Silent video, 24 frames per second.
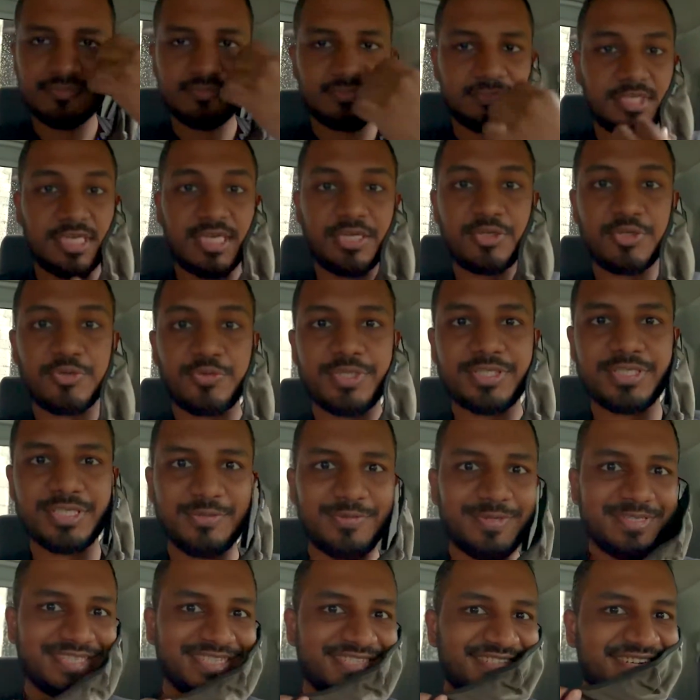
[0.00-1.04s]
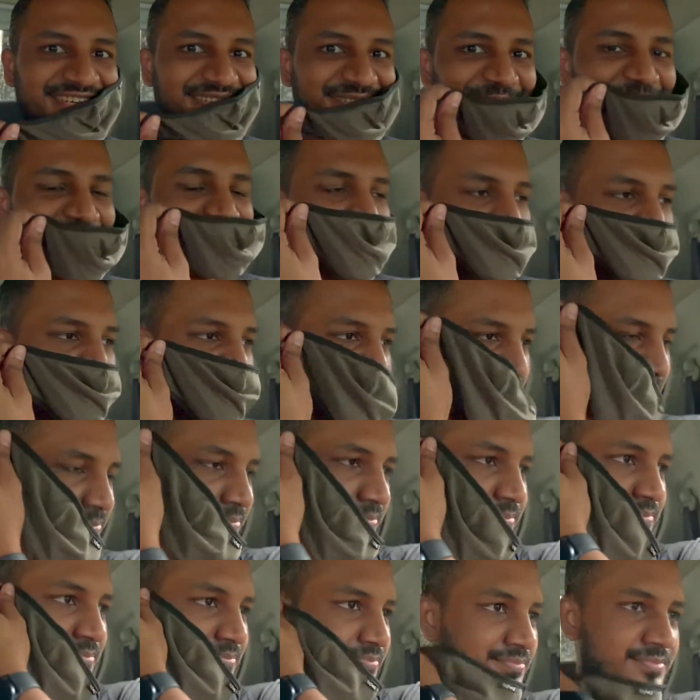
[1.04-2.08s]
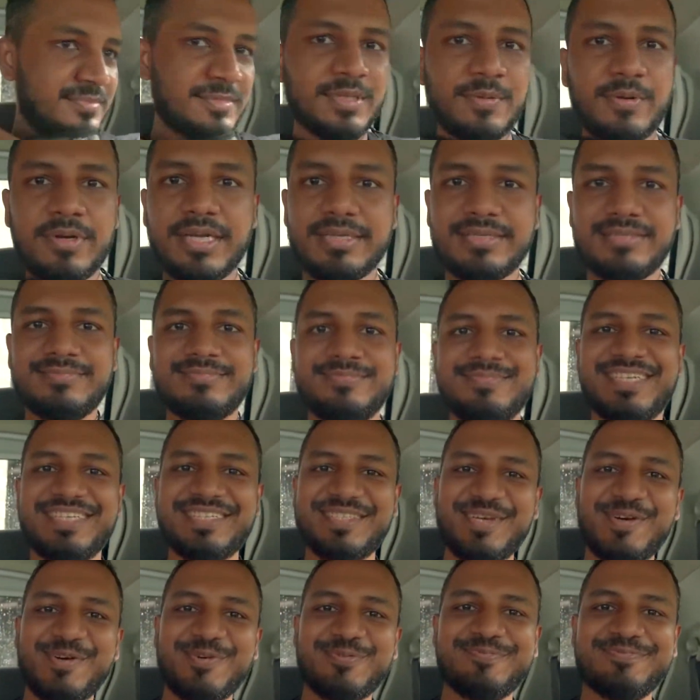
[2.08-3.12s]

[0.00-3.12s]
I do wish it was a train though. All right, let's go.